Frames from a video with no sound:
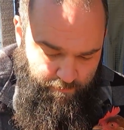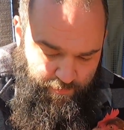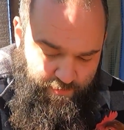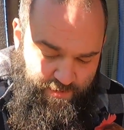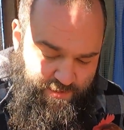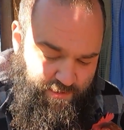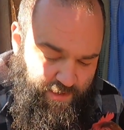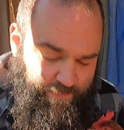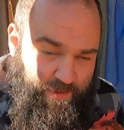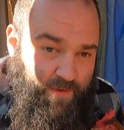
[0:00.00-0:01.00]
Bert doesn't
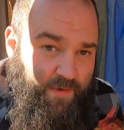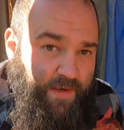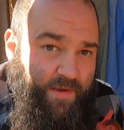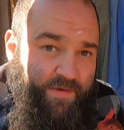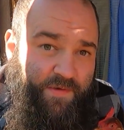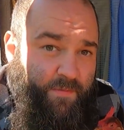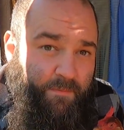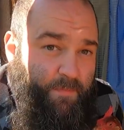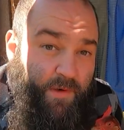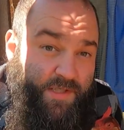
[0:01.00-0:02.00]
like me doing this.
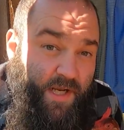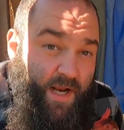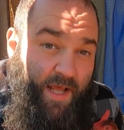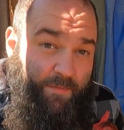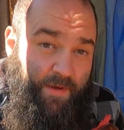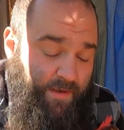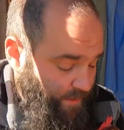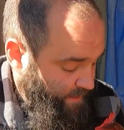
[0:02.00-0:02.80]
Bert's not happy.